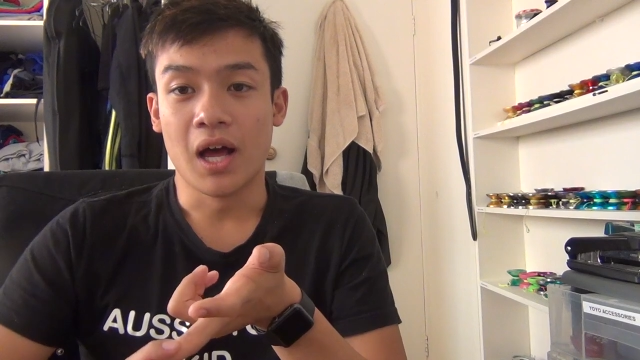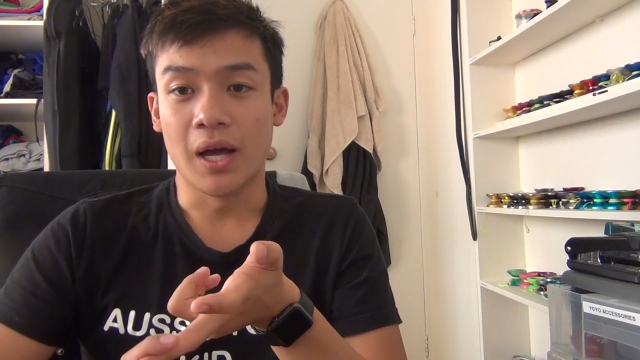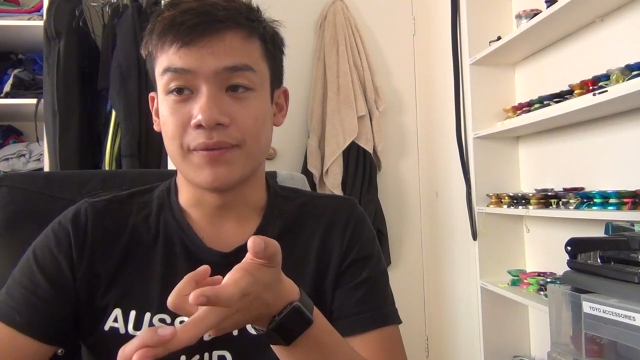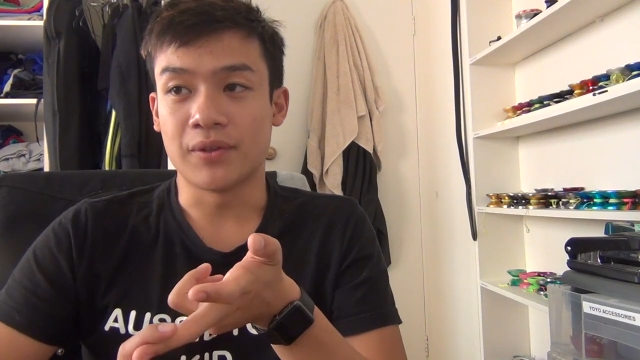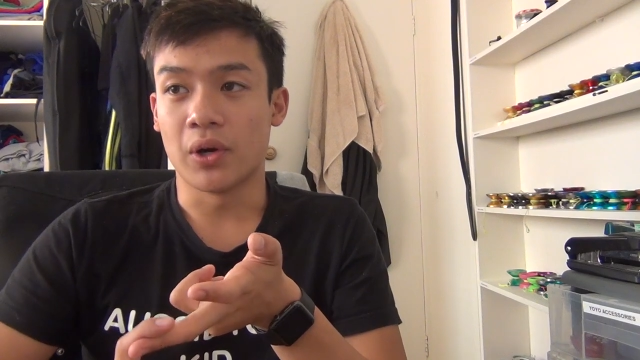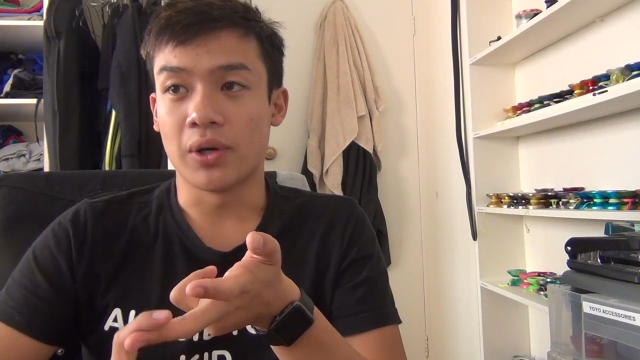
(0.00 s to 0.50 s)

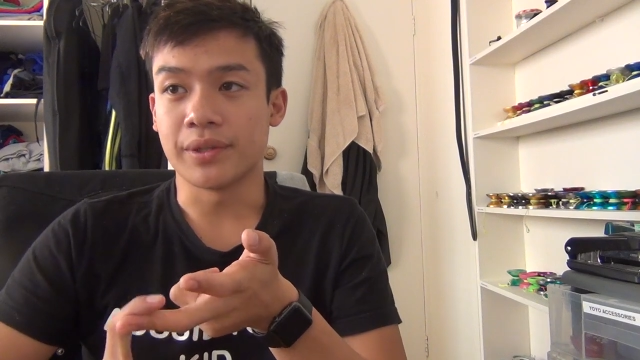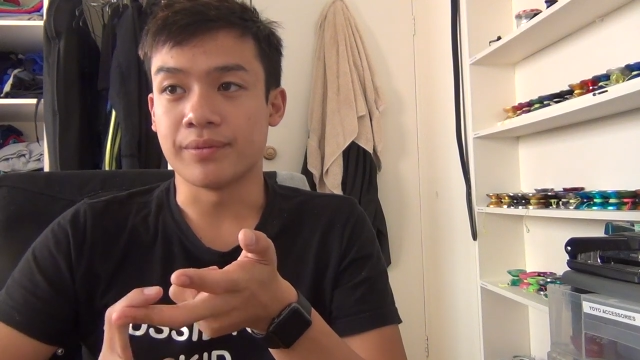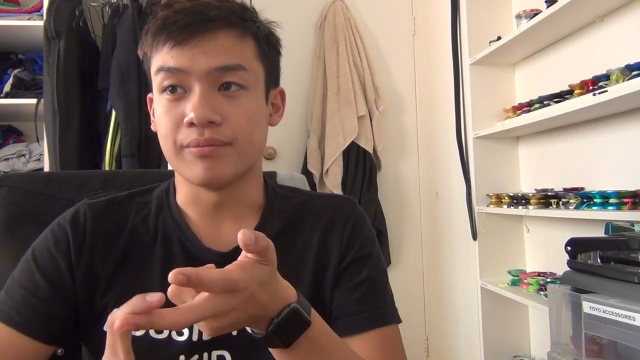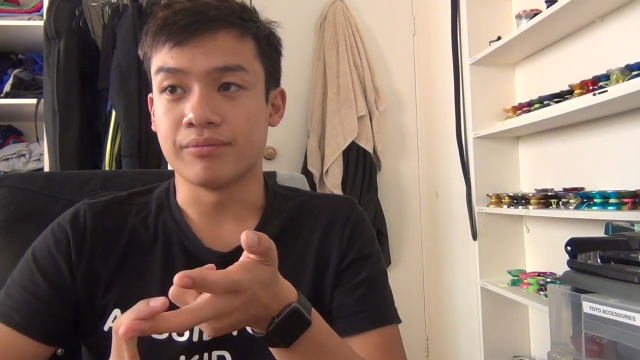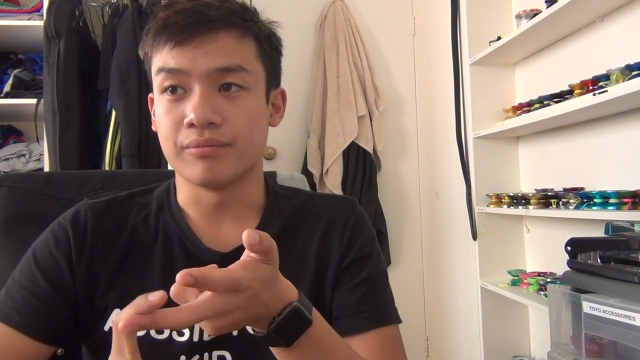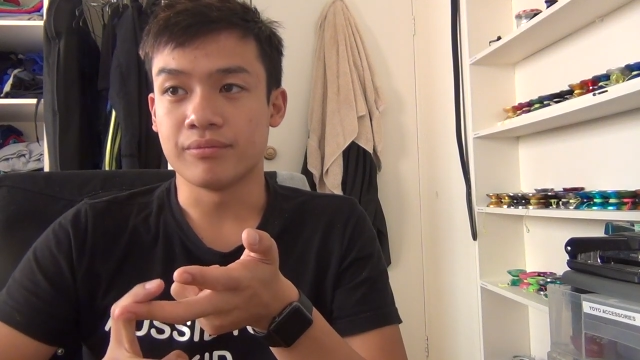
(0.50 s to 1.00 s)
I've
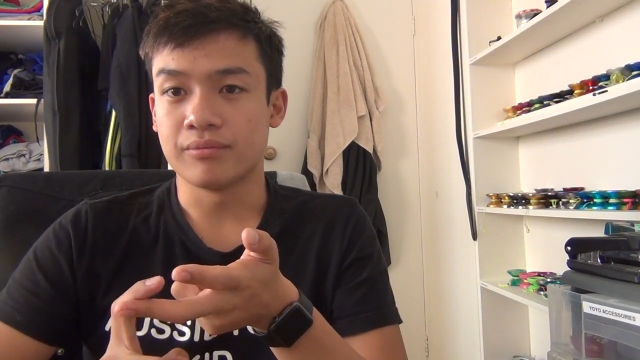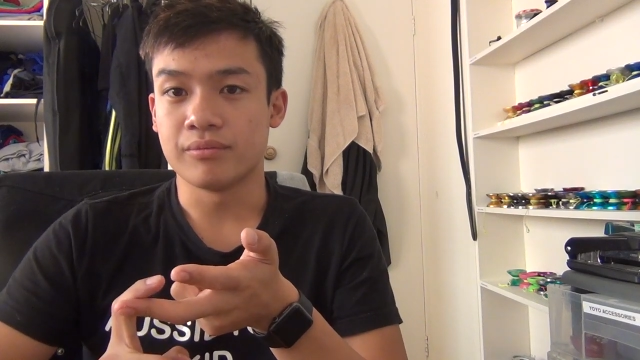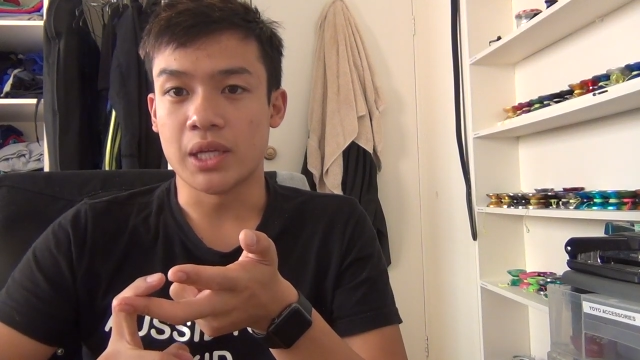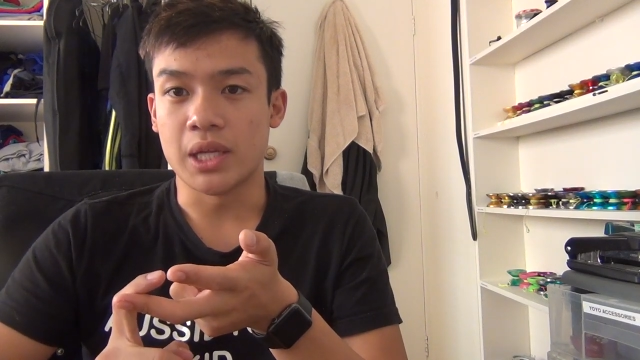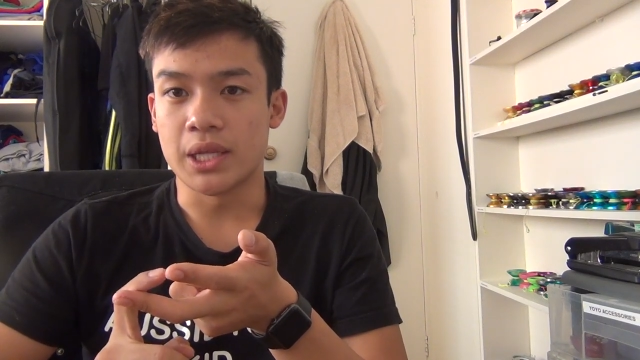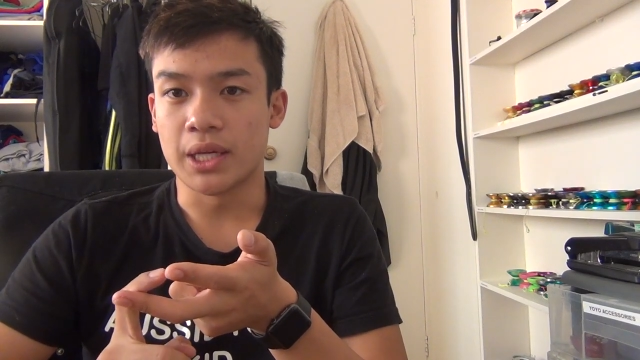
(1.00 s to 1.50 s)
gotten
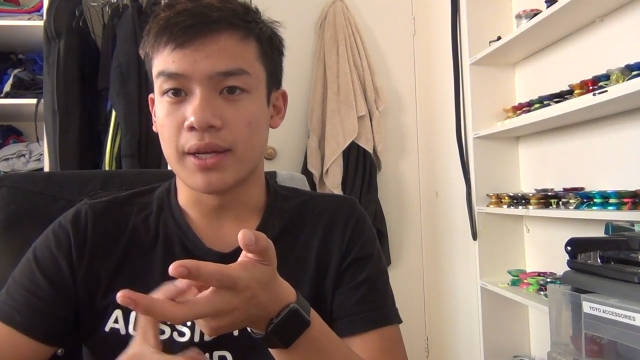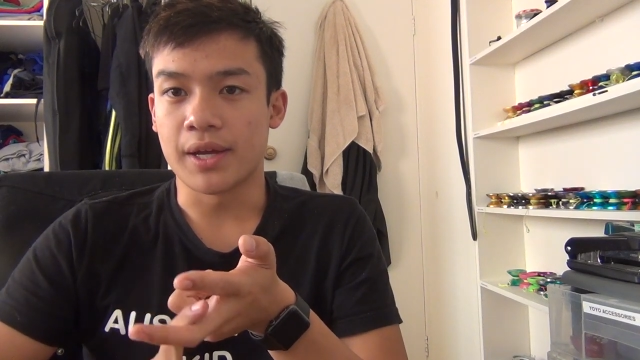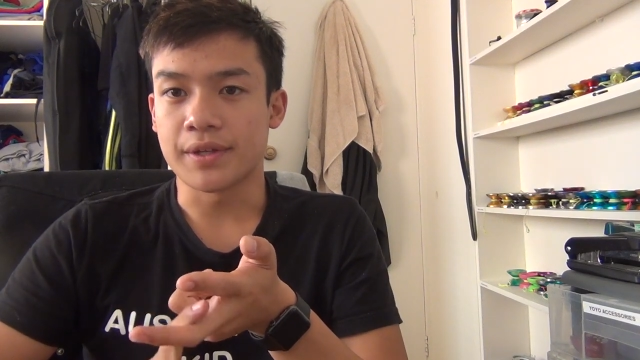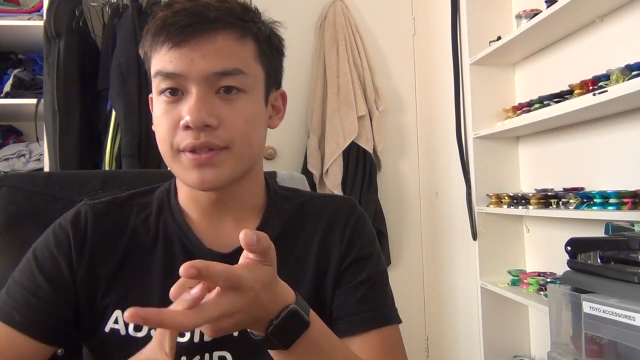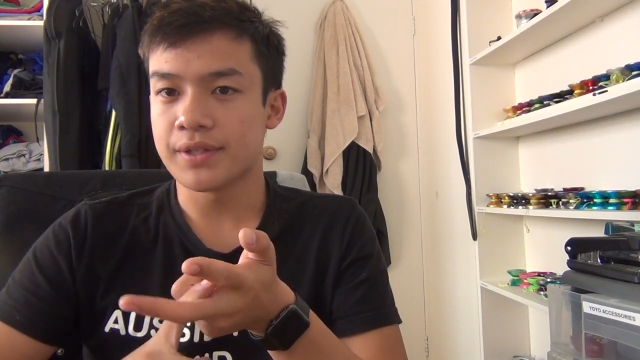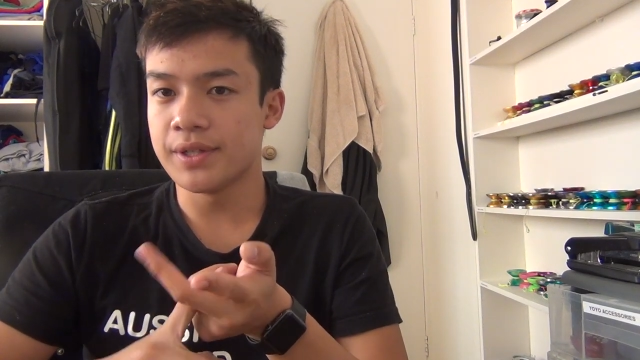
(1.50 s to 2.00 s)
in the
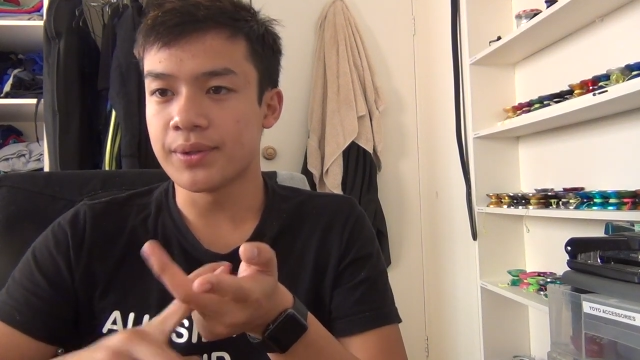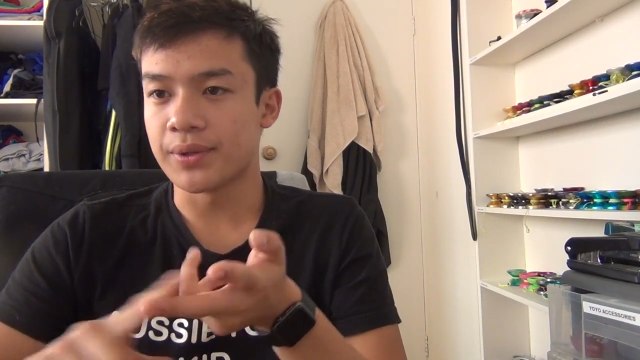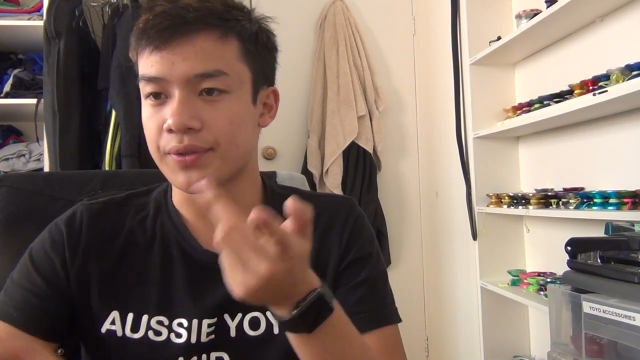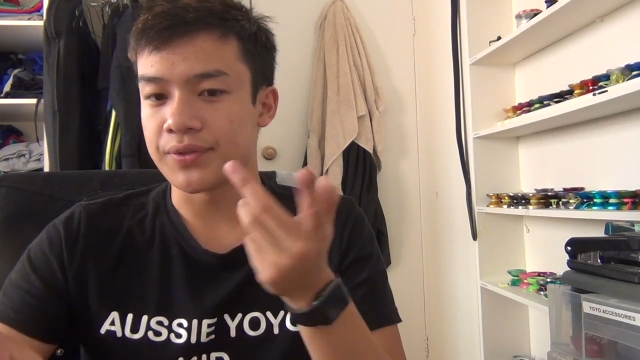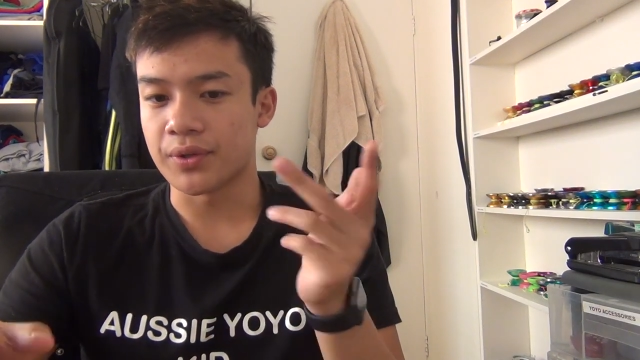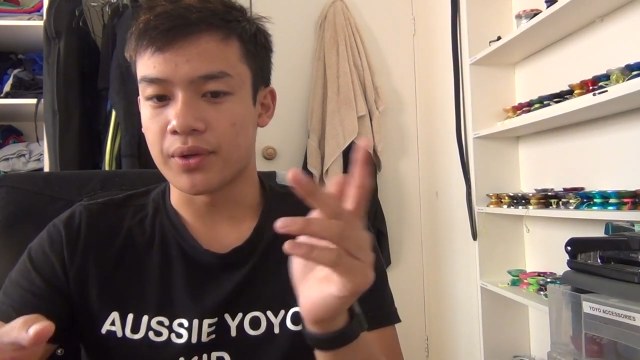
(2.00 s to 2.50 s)
last year
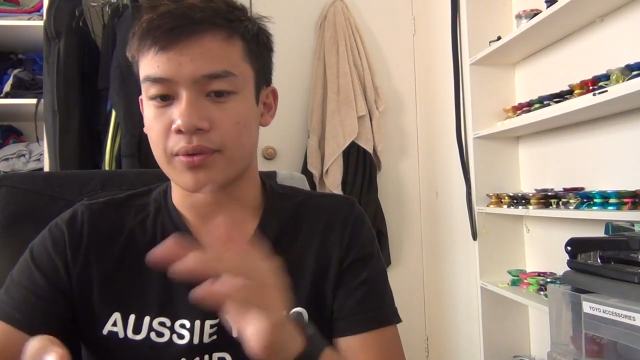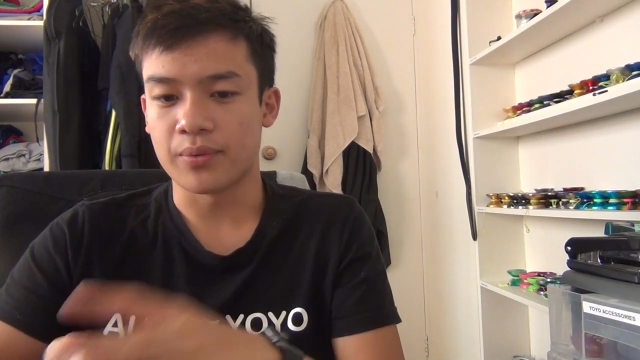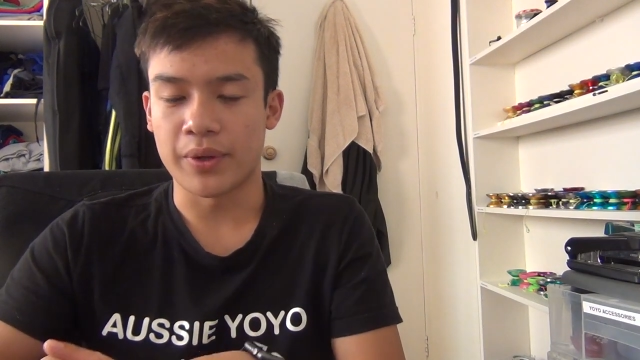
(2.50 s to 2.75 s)
or so,